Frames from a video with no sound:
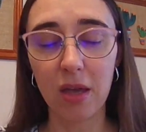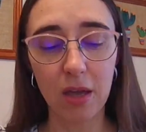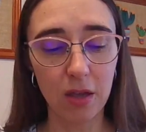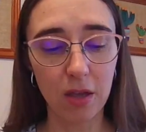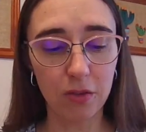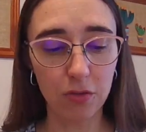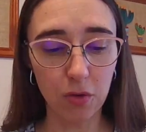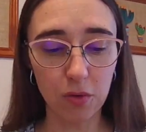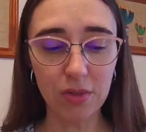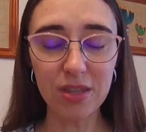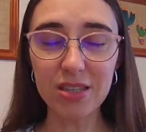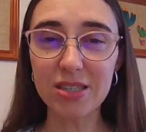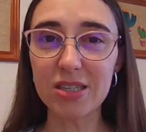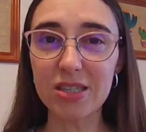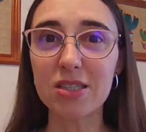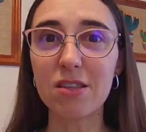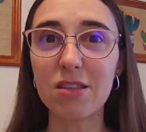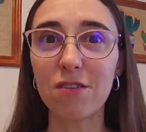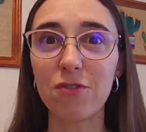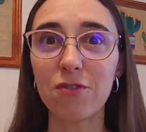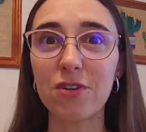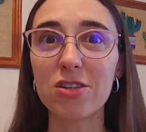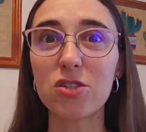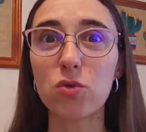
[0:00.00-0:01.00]
So this is the
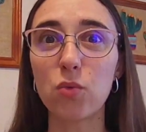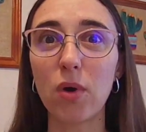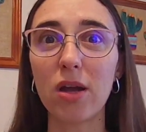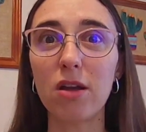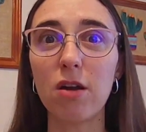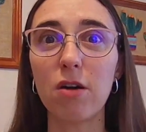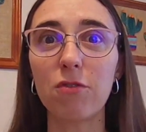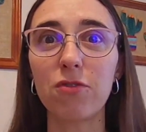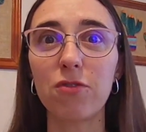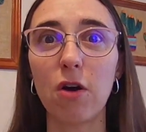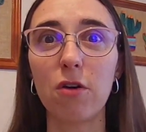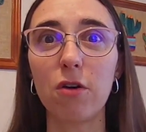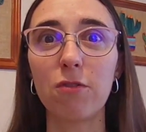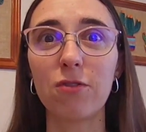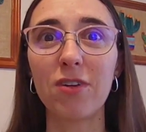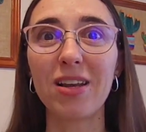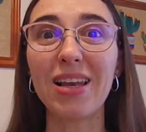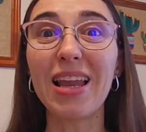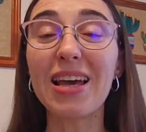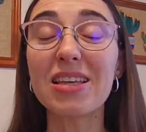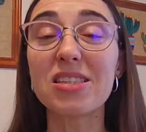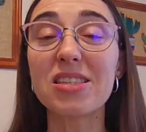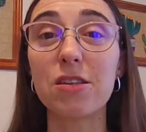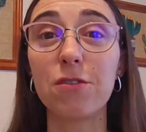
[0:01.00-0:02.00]
first way of
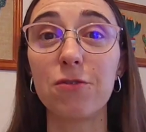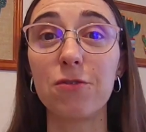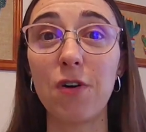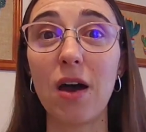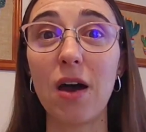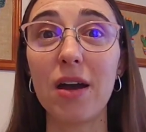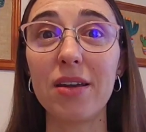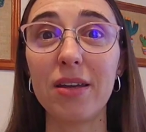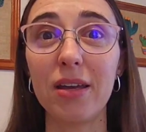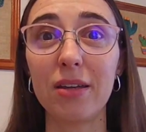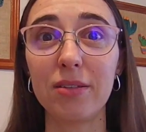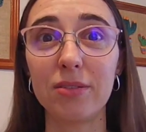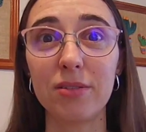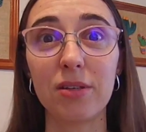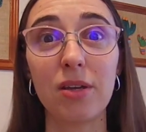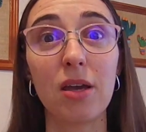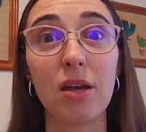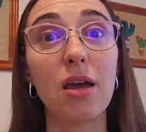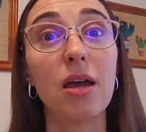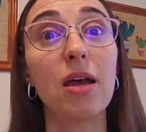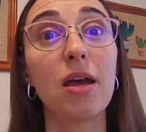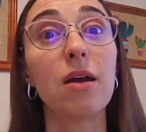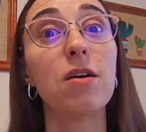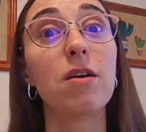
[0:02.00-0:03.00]
classifying
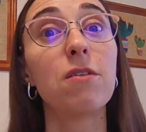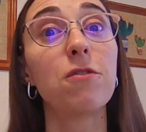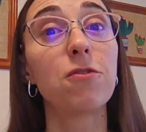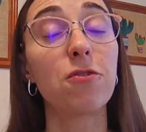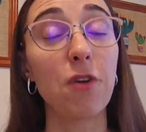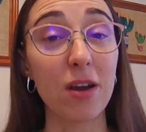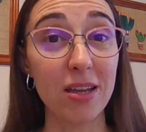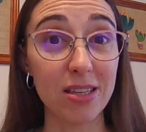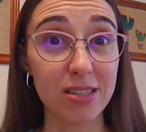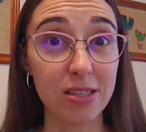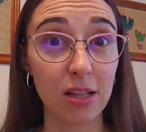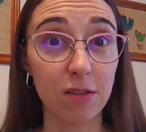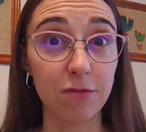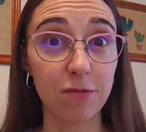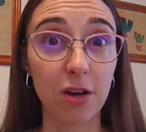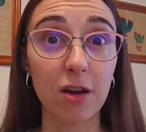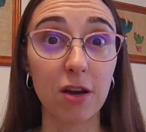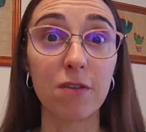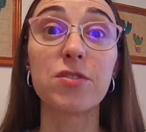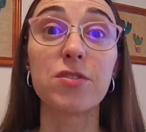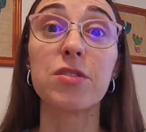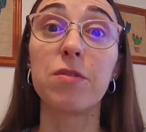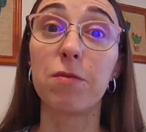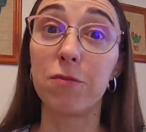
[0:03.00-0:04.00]
phrasal verbs.